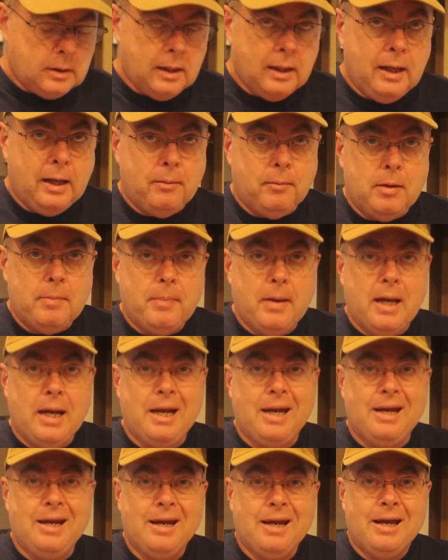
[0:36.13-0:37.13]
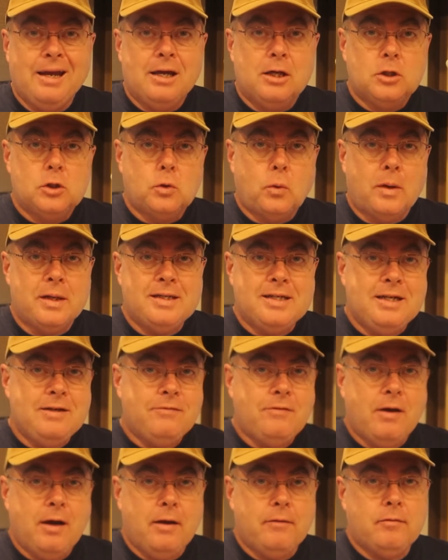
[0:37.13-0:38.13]
and we pay
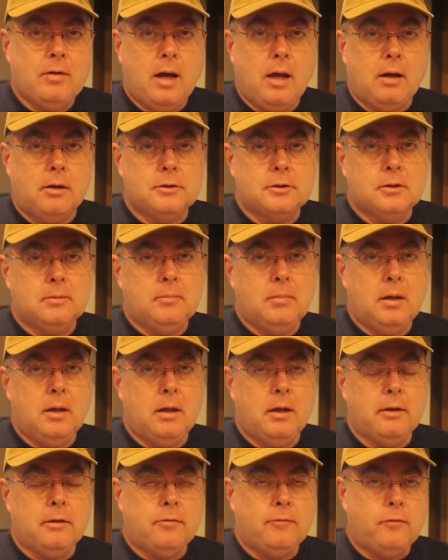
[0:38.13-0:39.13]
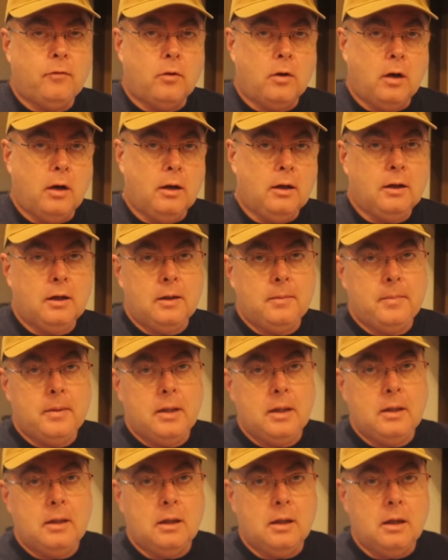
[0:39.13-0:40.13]
$25 a month for
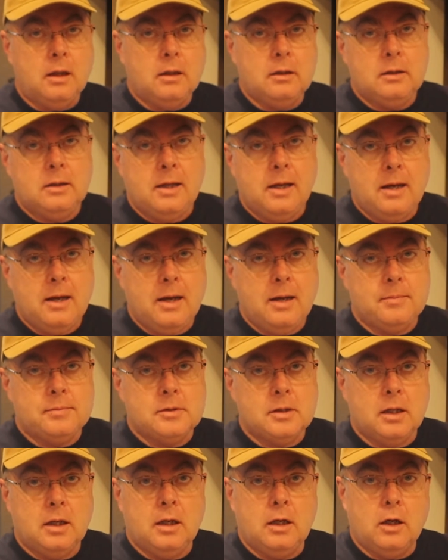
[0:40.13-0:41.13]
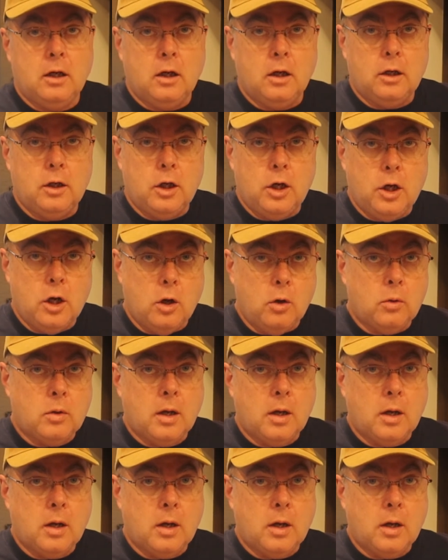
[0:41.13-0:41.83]
unlimited, uncapped, and no